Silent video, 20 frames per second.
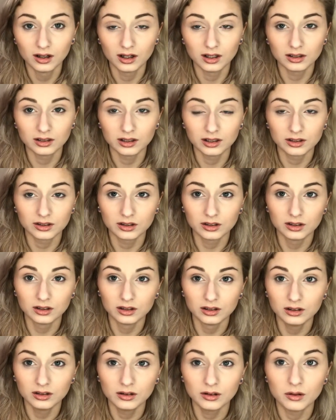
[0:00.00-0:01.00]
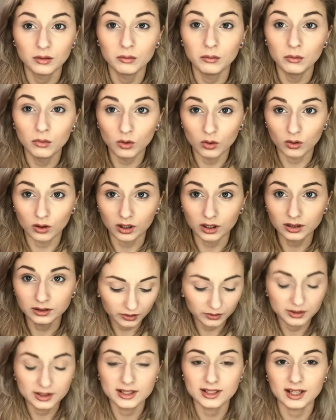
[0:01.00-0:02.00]
a little more,
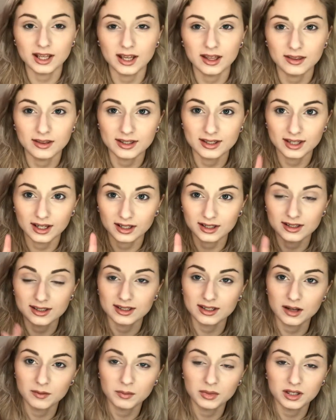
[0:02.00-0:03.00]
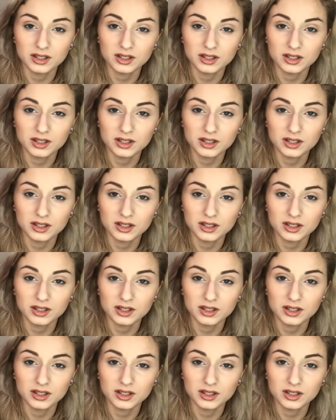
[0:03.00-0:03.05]
I would say the second step